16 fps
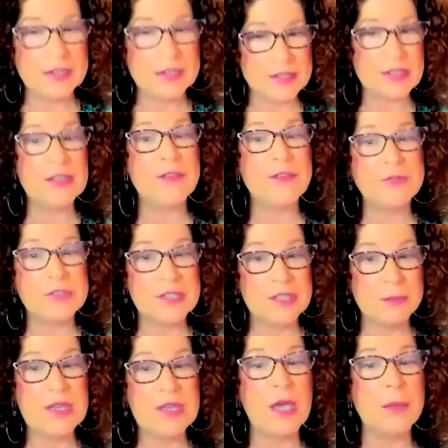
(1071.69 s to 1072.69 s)
is
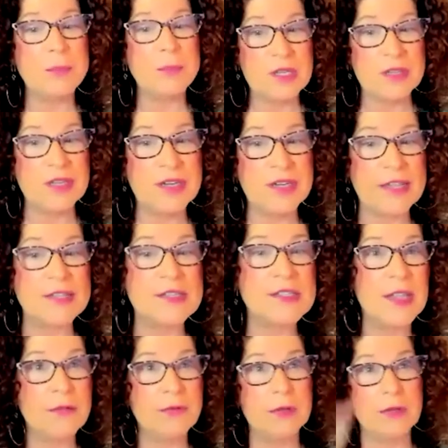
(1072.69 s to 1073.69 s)
lifting me up to the next
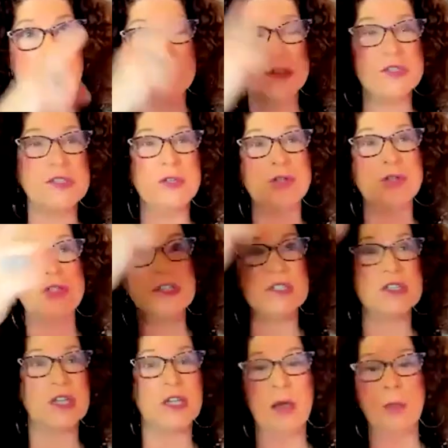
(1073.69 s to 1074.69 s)
level of the
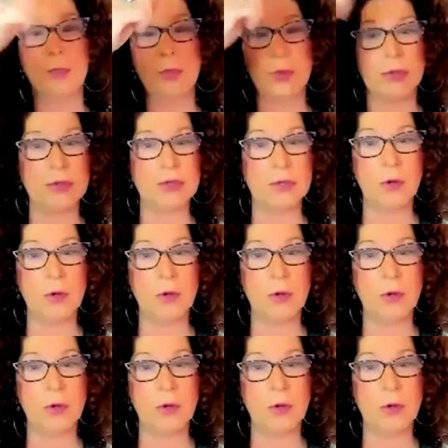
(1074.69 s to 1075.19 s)
synergistic upward